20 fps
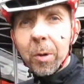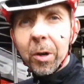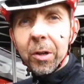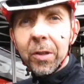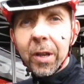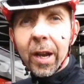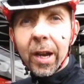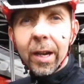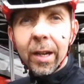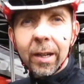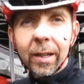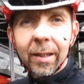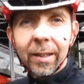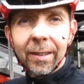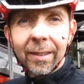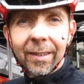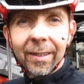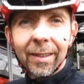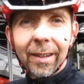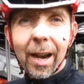Birthday.
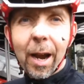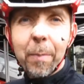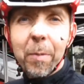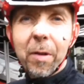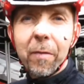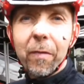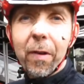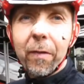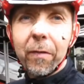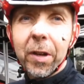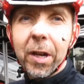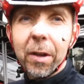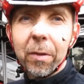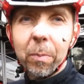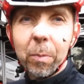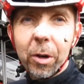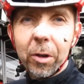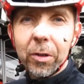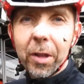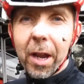Happy
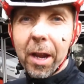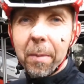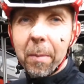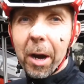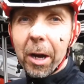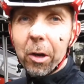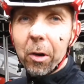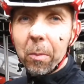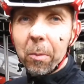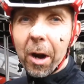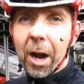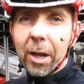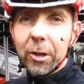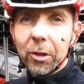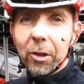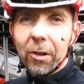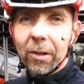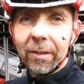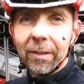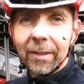50th birthday, Michael
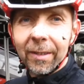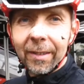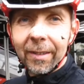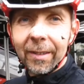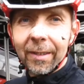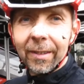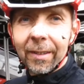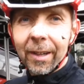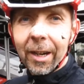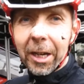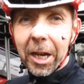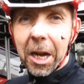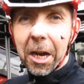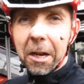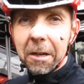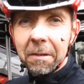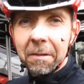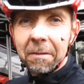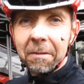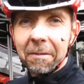Brazel.
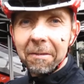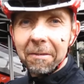Again.